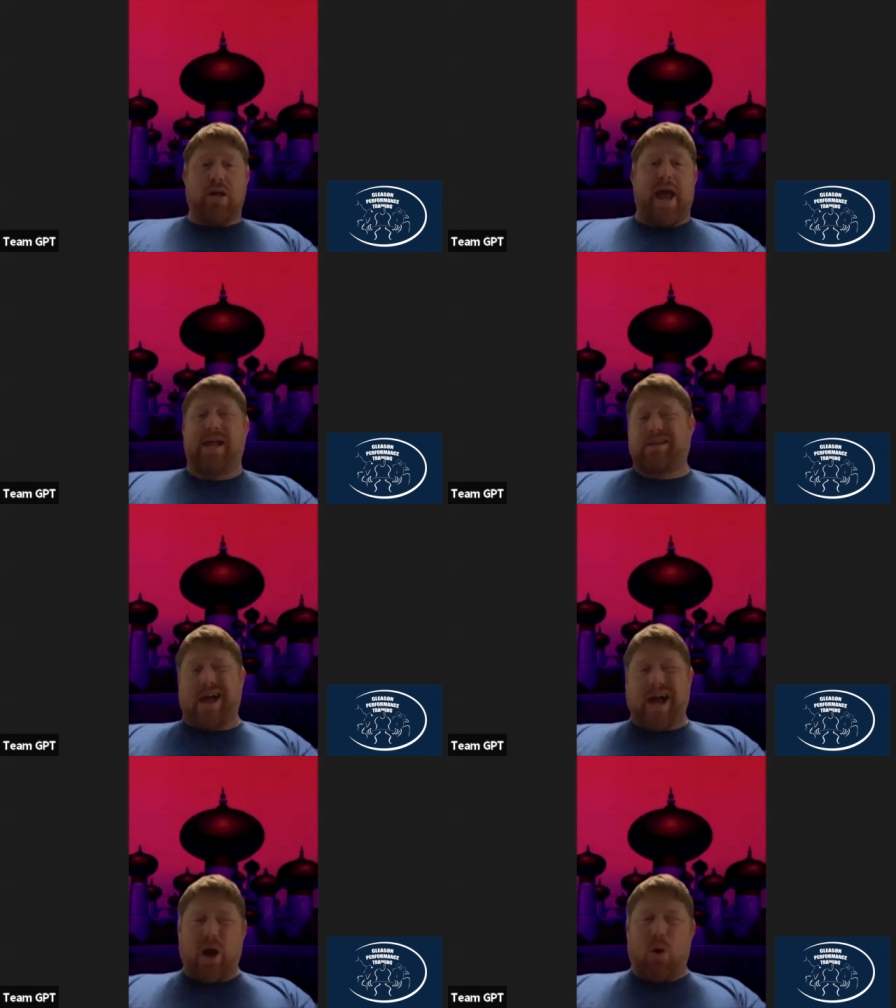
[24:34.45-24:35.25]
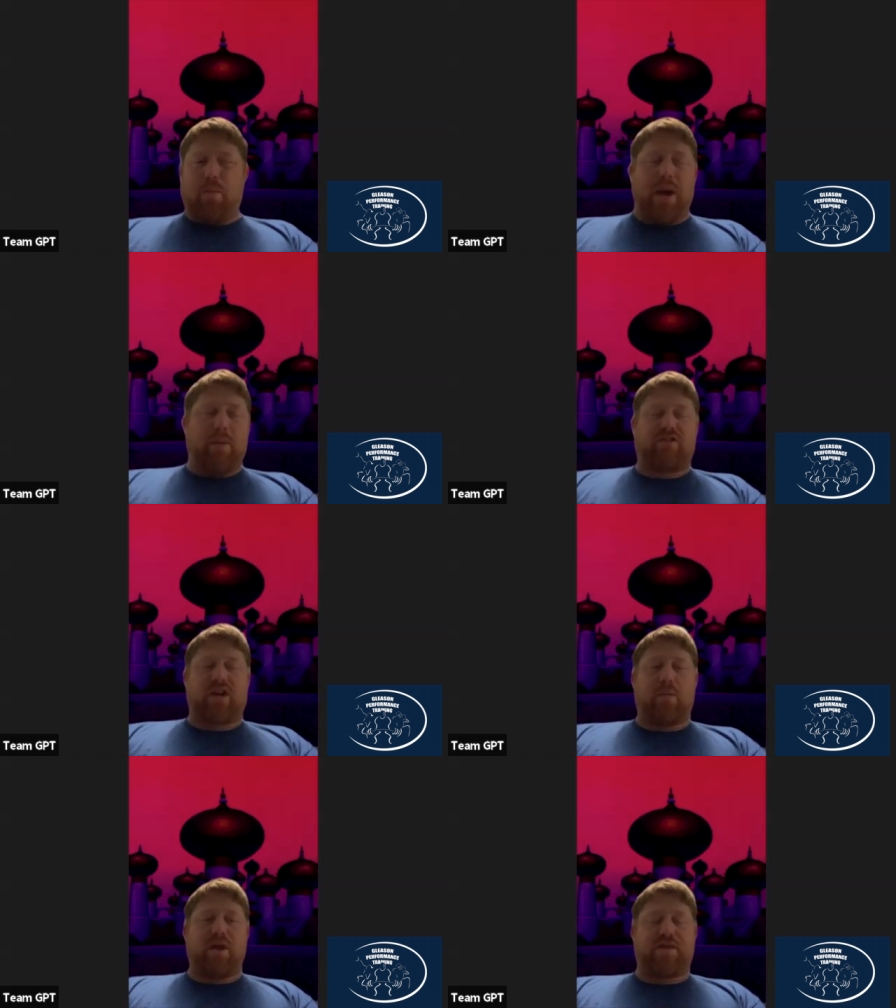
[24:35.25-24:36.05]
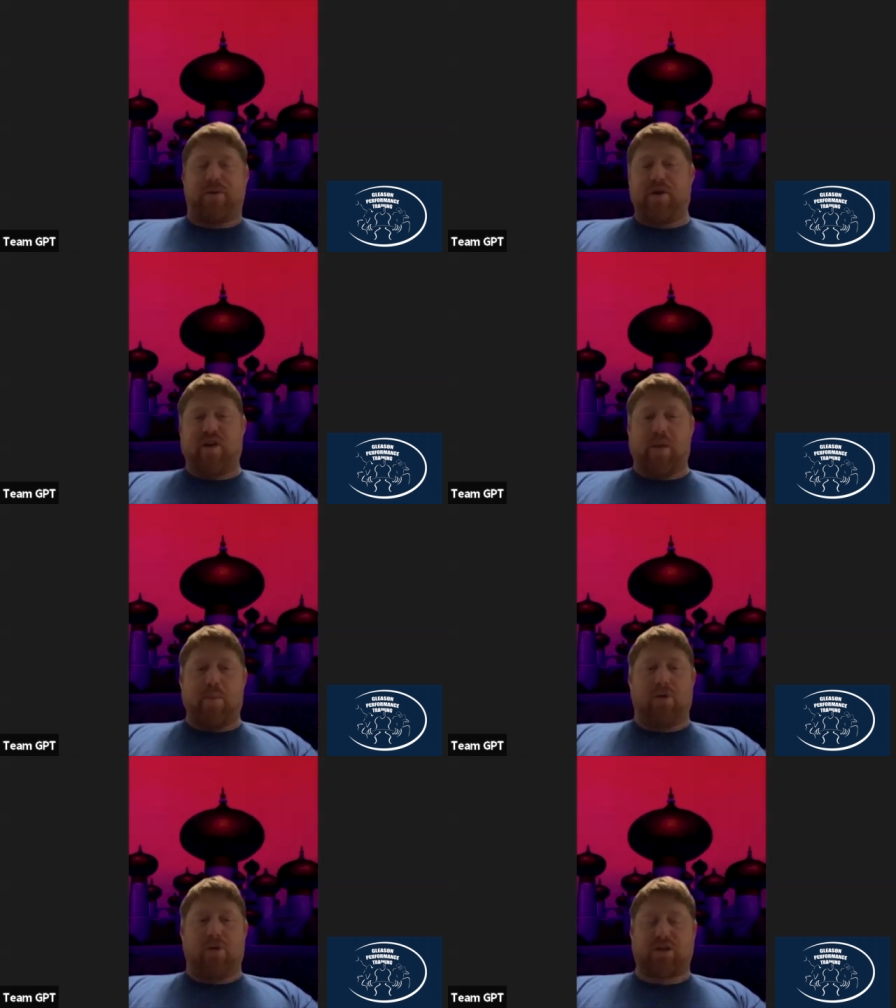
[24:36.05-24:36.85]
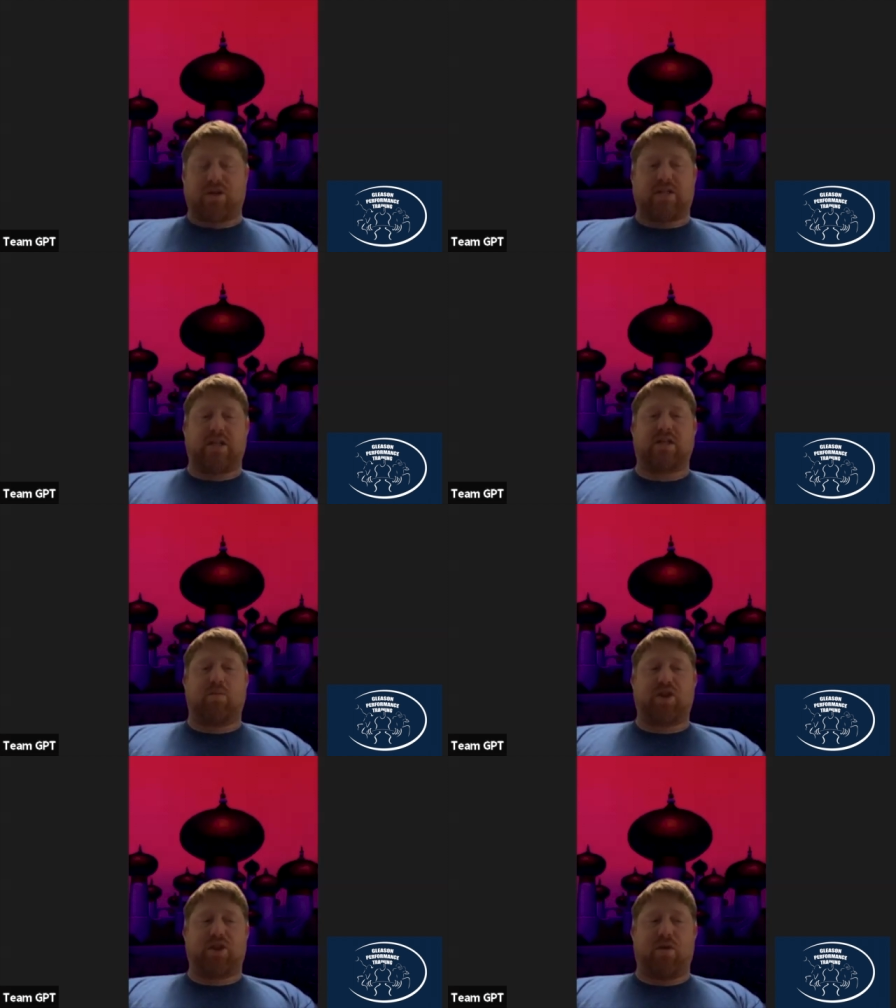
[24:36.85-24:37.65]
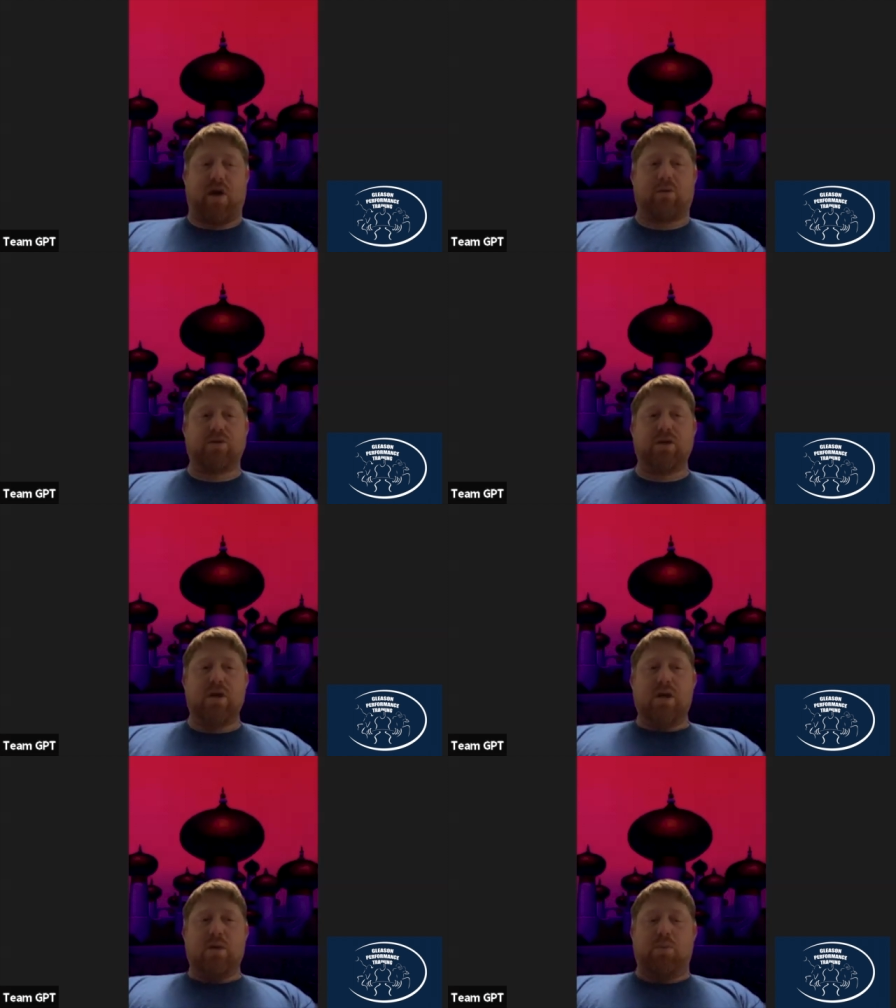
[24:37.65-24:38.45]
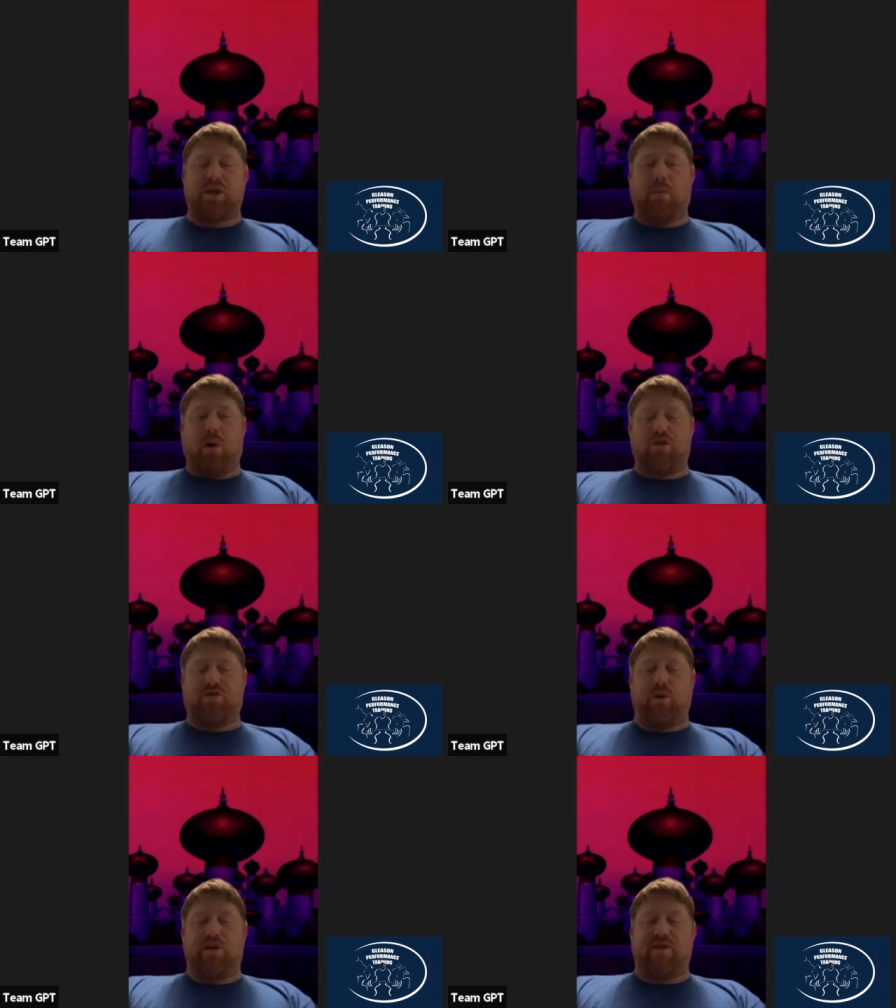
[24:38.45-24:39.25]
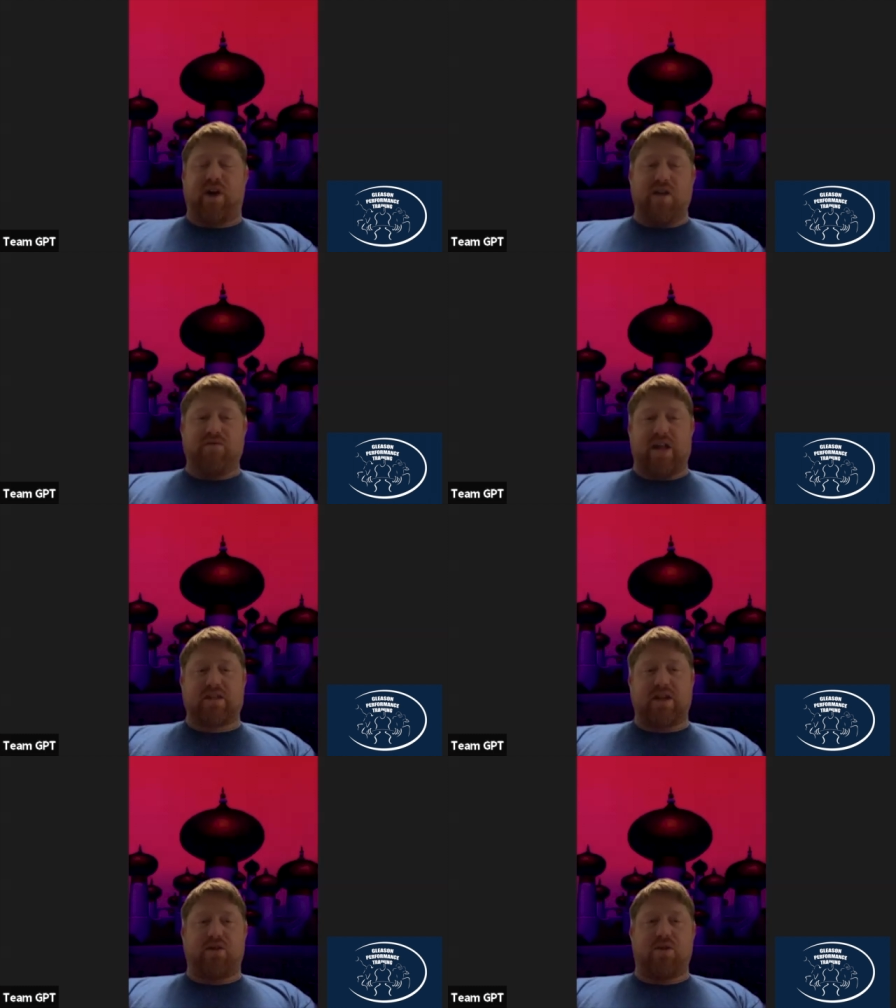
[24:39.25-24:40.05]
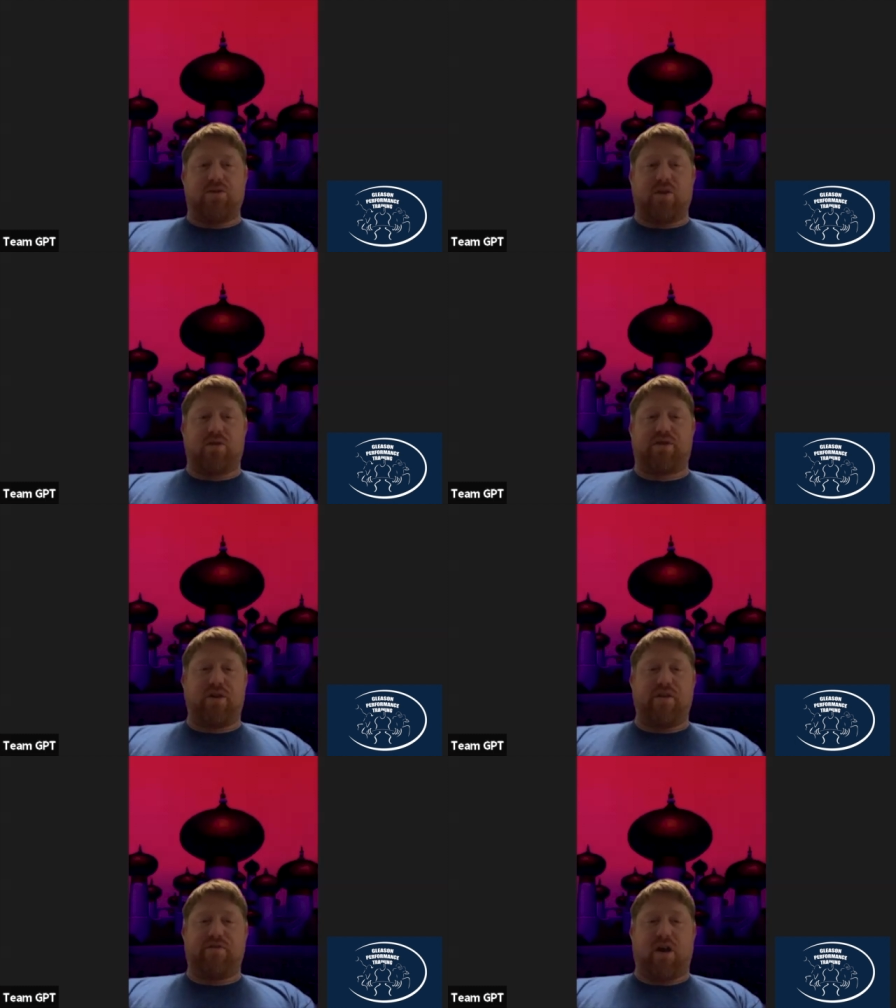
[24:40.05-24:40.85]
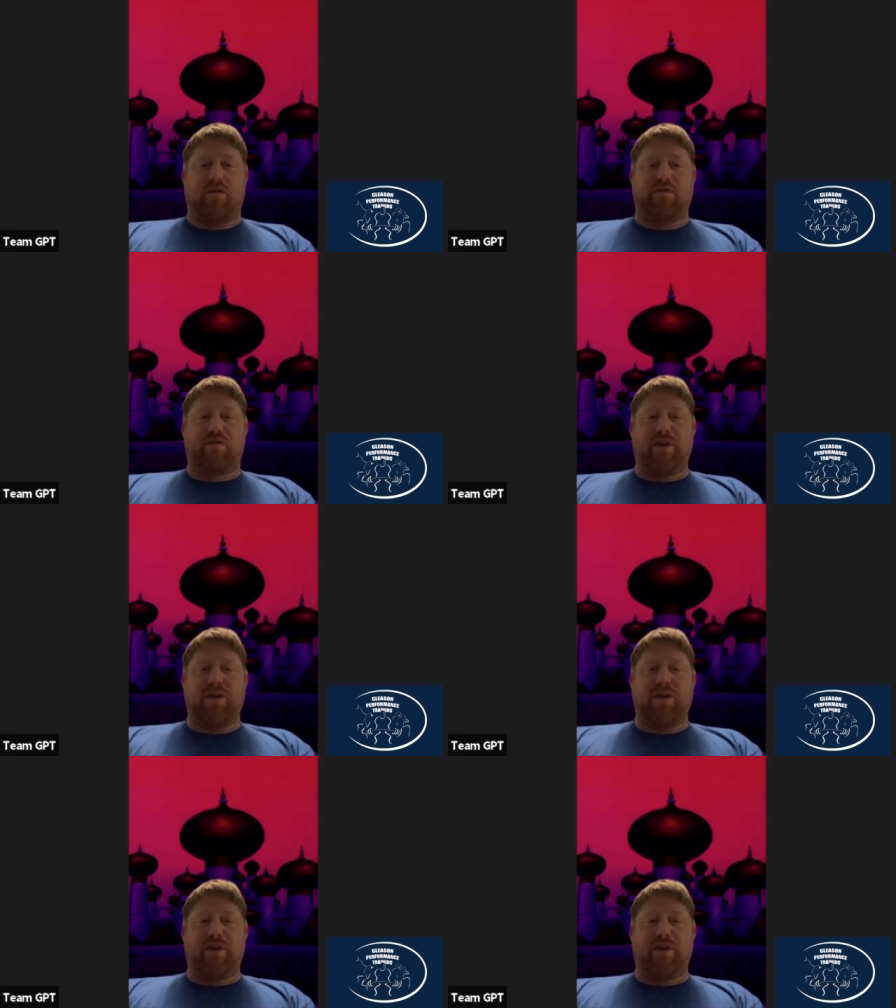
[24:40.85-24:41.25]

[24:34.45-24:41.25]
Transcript: At lockout, maybe it's going to be 35 pounds because I said some's on the ground, but the bar is 45. That's another 35.